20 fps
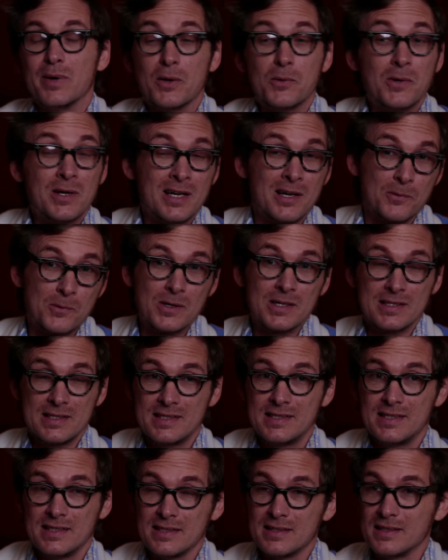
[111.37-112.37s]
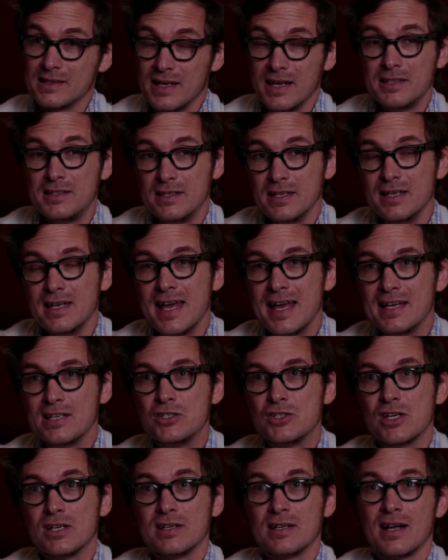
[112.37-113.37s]
But when I was a
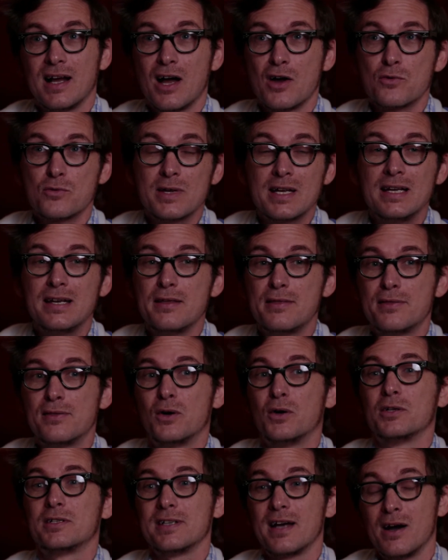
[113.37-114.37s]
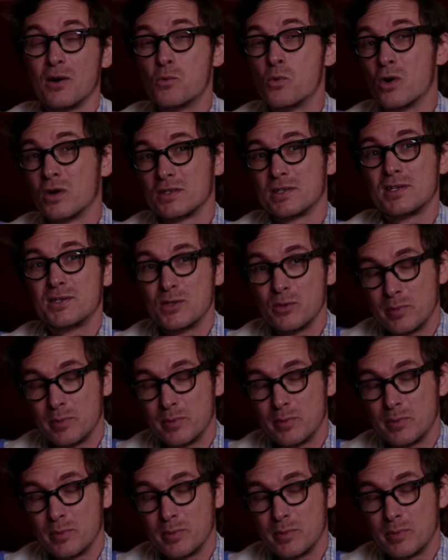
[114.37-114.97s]
teenager, I really thought I was a